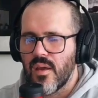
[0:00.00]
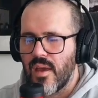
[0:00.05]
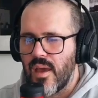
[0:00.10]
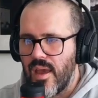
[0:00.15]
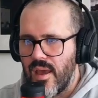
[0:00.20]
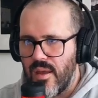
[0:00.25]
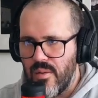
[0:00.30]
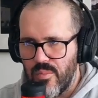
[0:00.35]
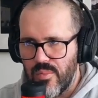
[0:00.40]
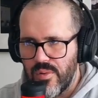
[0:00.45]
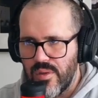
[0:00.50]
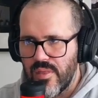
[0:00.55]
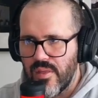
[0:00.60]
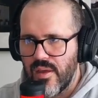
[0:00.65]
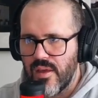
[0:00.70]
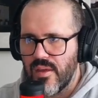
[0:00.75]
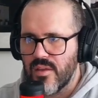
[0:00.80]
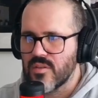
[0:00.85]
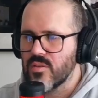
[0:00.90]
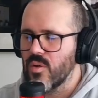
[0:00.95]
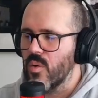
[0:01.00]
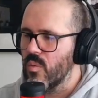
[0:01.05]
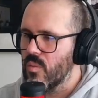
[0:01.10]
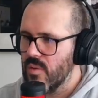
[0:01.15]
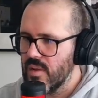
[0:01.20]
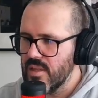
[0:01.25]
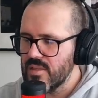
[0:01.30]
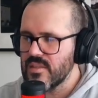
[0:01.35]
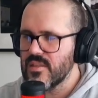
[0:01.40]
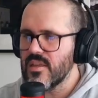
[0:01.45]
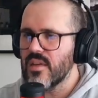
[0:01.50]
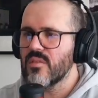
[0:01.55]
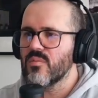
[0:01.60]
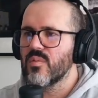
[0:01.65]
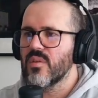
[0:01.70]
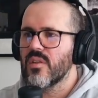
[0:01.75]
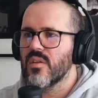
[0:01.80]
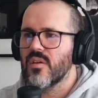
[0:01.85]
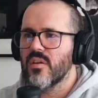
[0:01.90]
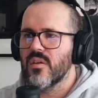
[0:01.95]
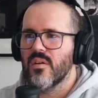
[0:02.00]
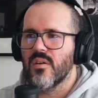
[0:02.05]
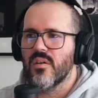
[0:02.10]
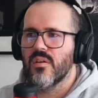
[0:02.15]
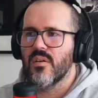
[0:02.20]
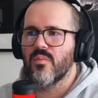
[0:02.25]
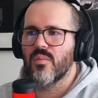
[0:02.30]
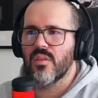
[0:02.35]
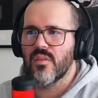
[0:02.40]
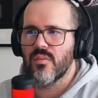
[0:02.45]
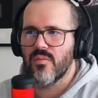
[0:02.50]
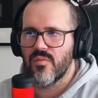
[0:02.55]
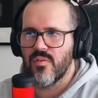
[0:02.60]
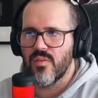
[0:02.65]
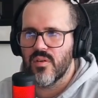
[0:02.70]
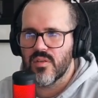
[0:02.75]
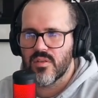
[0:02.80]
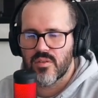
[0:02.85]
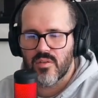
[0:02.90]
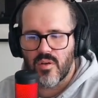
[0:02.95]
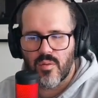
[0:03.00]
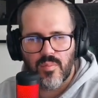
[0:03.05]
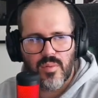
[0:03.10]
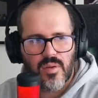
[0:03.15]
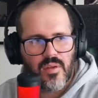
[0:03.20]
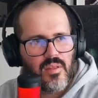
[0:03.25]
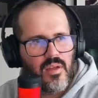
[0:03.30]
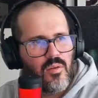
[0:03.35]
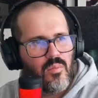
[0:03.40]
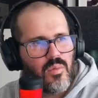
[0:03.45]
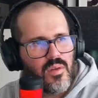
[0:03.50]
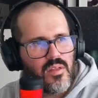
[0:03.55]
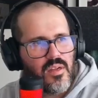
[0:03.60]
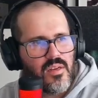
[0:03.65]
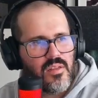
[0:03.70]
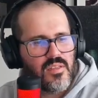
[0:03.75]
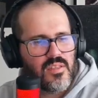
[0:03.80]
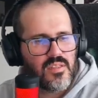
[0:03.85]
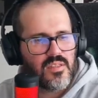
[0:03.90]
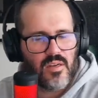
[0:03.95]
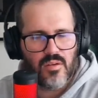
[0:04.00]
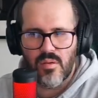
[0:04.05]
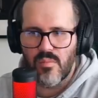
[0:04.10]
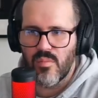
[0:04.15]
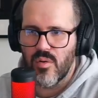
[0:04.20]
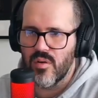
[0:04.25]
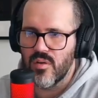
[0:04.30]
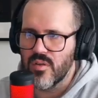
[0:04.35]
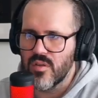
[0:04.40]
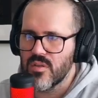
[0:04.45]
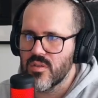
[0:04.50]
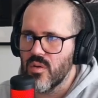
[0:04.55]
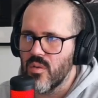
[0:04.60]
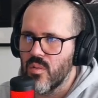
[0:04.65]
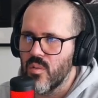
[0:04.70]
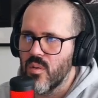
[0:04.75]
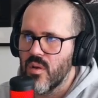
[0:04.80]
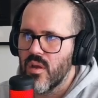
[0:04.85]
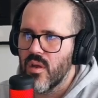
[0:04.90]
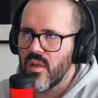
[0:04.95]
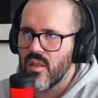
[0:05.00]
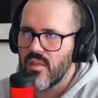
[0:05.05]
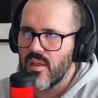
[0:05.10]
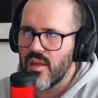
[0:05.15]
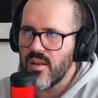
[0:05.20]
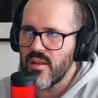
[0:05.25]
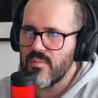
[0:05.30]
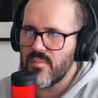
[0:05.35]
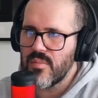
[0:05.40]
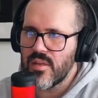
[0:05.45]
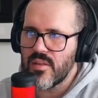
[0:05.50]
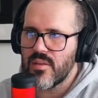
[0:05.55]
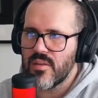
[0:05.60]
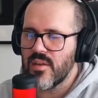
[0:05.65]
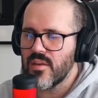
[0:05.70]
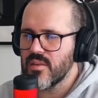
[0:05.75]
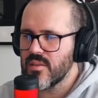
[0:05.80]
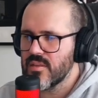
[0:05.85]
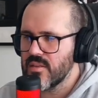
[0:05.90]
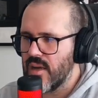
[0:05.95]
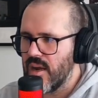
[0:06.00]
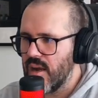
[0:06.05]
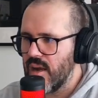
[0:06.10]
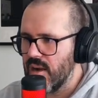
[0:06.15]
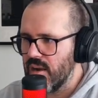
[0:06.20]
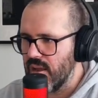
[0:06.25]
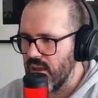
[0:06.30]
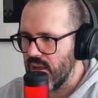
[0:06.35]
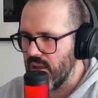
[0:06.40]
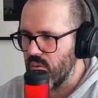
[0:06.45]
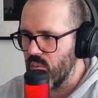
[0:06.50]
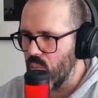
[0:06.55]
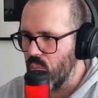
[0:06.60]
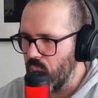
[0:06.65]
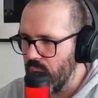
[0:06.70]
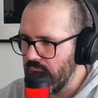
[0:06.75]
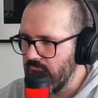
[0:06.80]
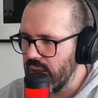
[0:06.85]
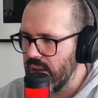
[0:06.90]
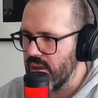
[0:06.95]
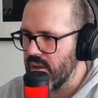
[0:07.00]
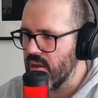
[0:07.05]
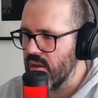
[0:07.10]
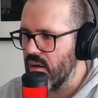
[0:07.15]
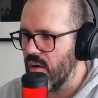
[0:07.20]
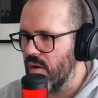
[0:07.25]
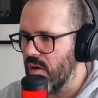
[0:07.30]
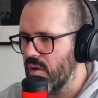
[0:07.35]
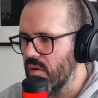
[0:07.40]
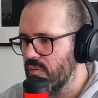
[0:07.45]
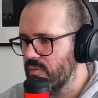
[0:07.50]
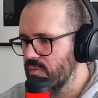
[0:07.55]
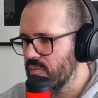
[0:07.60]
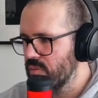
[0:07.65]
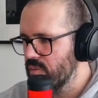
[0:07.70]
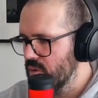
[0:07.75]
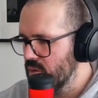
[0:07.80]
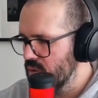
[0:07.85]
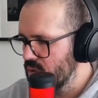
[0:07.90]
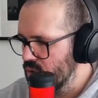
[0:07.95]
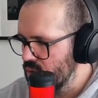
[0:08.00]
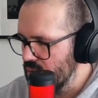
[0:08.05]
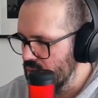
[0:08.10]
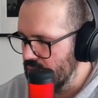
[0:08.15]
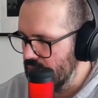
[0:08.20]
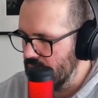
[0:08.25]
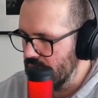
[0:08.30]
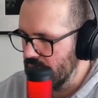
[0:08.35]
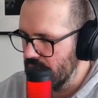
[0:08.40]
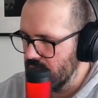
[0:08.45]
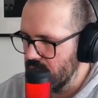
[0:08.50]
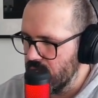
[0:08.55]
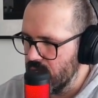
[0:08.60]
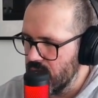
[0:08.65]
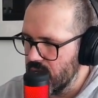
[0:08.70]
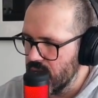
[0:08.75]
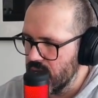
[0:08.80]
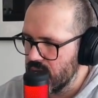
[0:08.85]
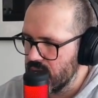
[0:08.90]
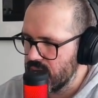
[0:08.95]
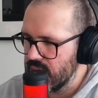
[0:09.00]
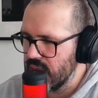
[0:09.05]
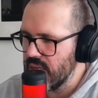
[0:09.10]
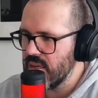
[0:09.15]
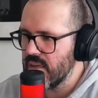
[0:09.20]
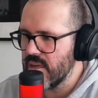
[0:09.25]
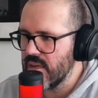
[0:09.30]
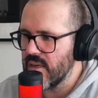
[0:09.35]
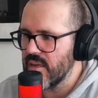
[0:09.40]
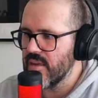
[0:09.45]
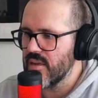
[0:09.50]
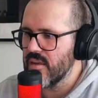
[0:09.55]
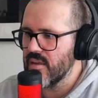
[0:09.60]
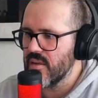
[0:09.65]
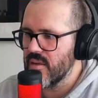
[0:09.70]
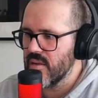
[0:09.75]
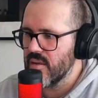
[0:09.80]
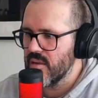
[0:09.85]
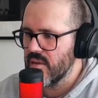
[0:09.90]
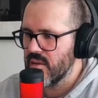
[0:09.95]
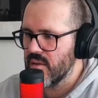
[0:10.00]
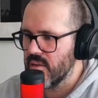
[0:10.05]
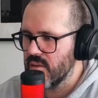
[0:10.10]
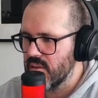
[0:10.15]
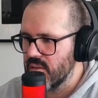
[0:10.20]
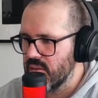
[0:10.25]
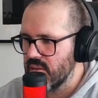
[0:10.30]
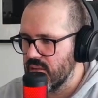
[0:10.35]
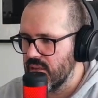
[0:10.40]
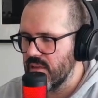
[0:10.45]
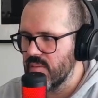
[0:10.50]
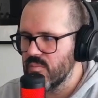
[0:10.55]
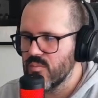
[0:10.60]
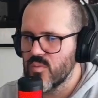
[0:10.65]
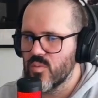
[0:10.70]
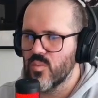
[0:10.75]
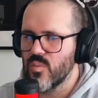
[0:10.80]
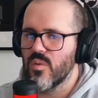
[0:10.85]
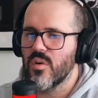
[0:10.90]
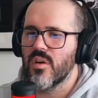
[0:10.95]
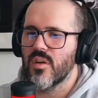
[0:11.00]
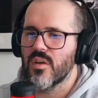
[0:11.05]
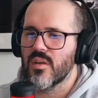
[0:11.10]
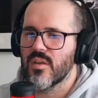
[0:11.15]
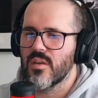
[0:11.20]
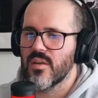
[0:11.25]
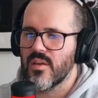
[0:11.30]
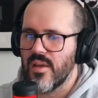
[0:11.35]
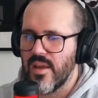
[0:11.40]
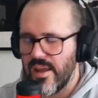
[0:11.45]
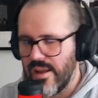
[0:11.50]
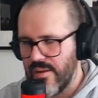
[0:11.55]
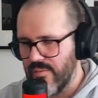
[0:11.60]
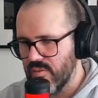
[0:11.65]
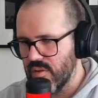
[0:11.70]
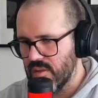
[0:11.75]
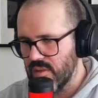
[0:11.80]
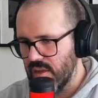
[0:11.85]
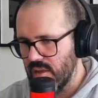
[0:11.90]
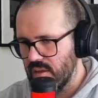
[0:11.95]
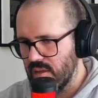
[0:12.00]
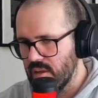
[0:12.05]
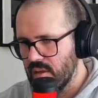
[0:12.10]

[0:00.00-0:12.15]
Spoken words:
every day. So let's start with the first topic then. What are these ceremonies? So daily meetings are a way of syncing teams' work every day,